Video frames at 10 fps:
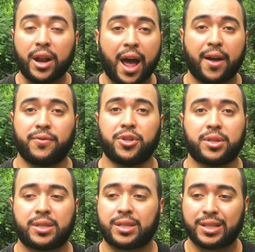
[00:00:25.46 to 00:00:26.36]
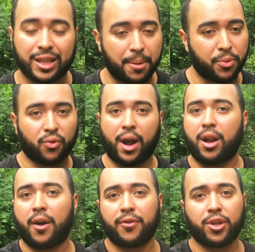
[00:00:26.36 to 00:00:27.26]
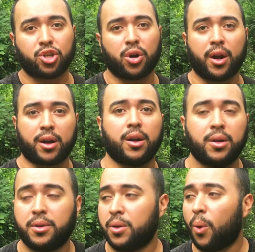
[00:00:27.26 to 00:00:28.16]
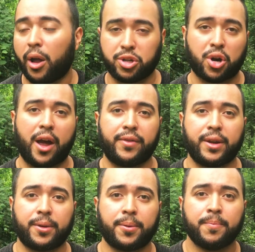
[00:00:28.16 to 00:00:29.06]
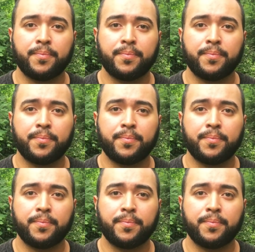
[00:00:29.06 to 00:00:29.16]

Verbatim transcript: have just slipped right off of the truck while driving.